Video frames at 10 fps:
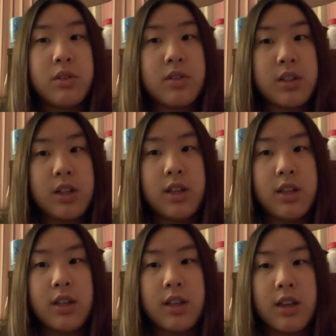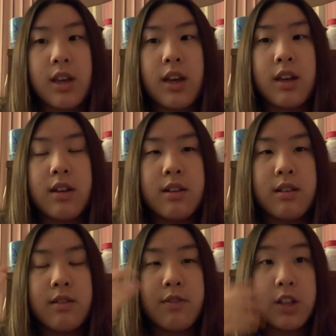of studying
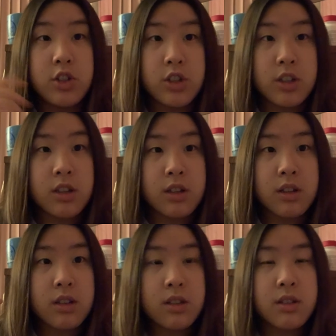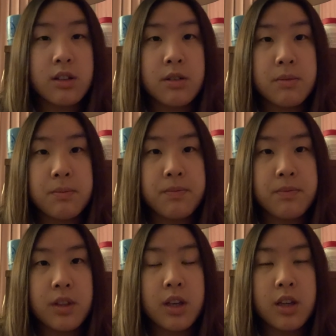and finishing some
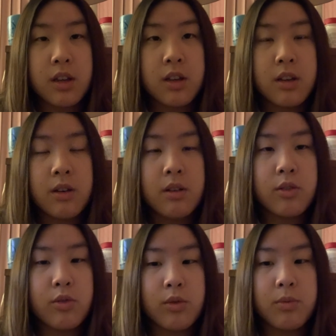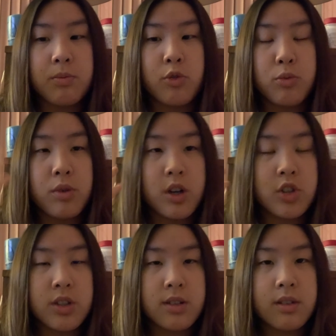like group
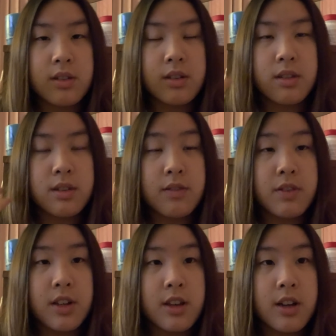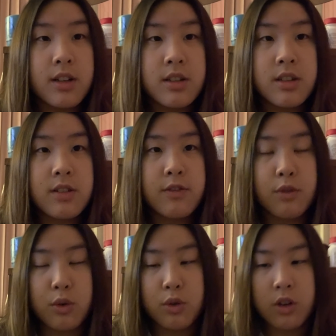projects and stuff like that
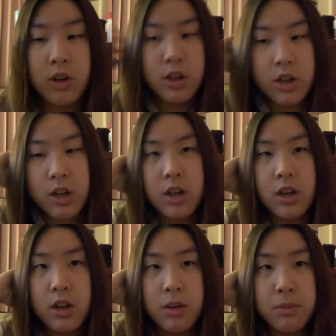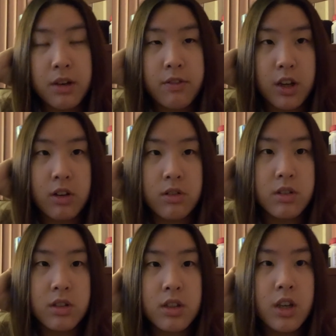for my
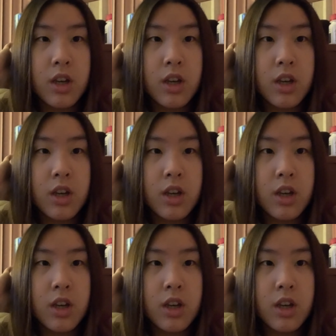finals.